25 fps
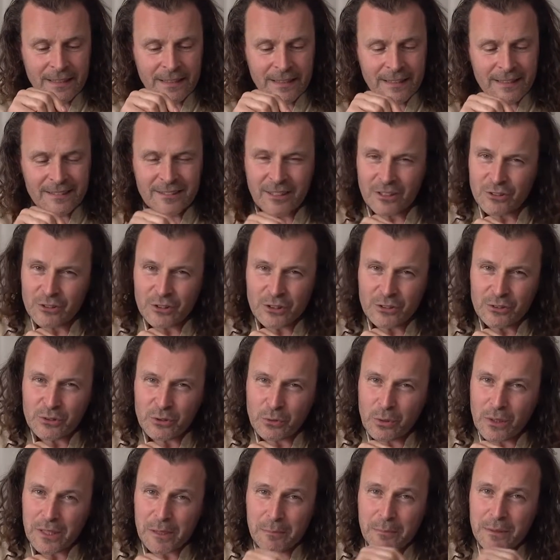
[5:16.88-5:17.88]
It does use
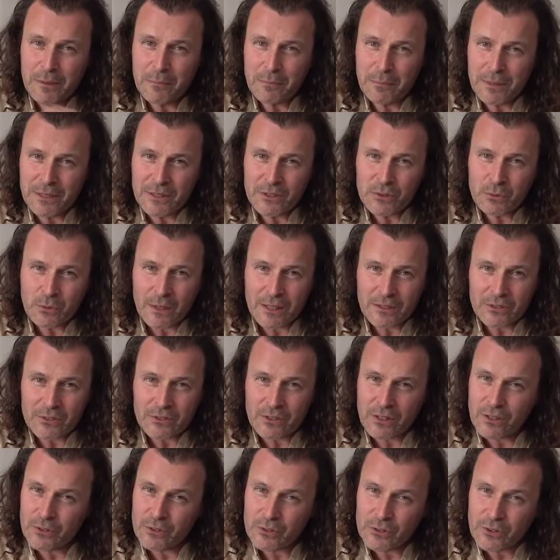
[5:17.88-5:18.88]
quite a bit of beeswax
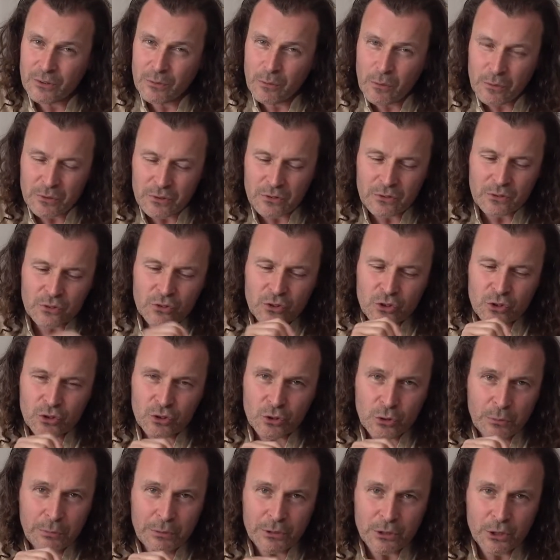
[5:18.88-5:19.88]
though, so it wasn't
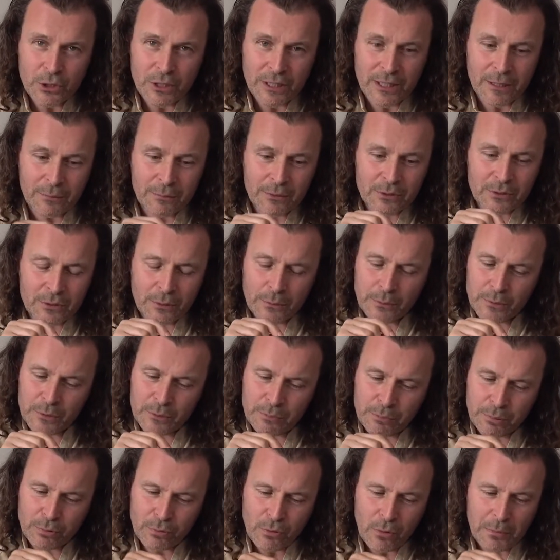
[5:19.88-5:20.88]
super cheap. So it was
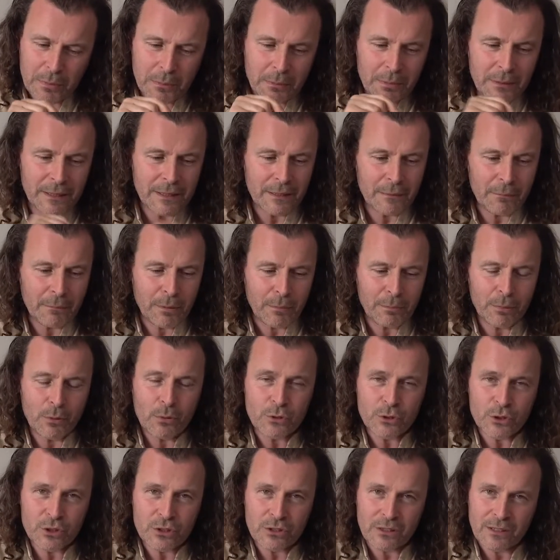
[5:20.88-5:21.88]
probably
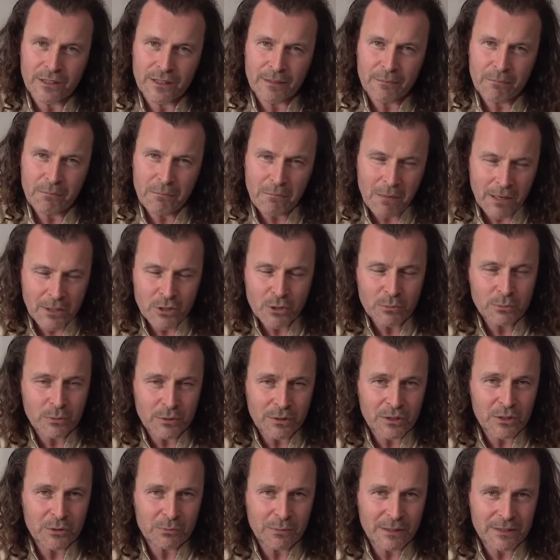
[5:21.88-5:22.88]
proportionately much
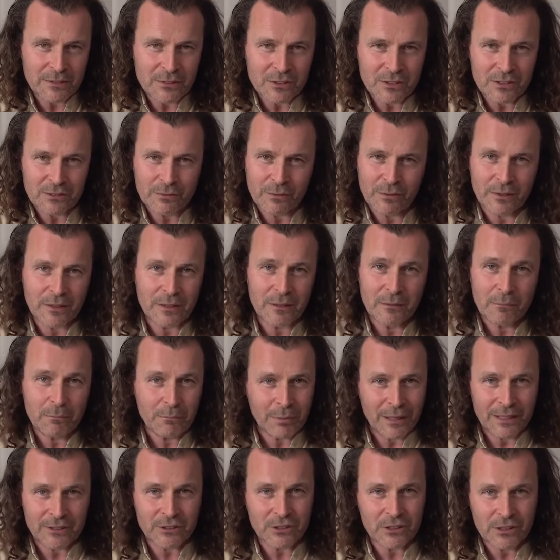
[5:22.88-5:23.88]
more expensive than
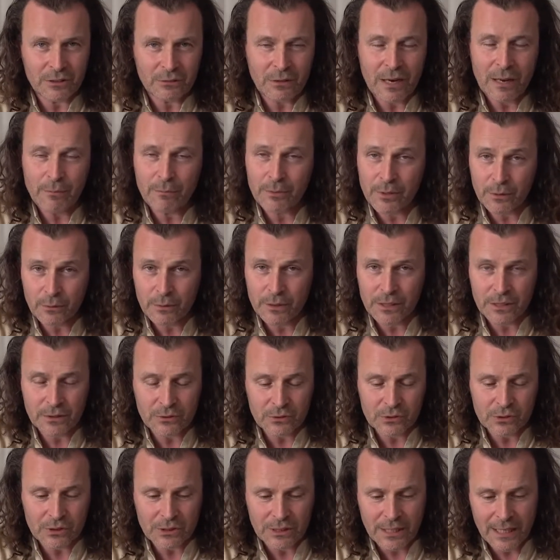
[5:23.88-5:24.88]
plastic wrap that we
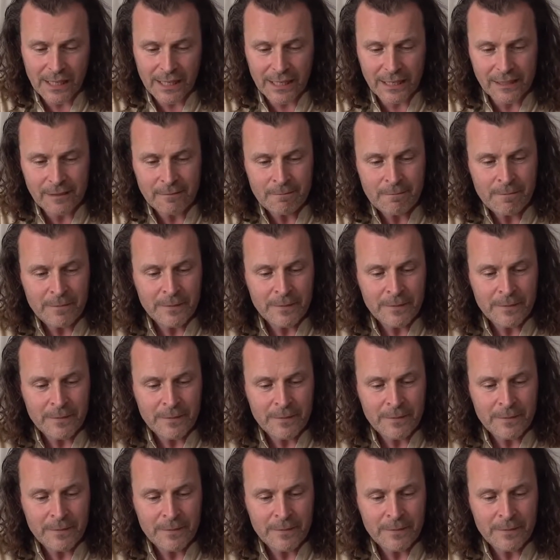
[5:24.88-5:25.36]
use today.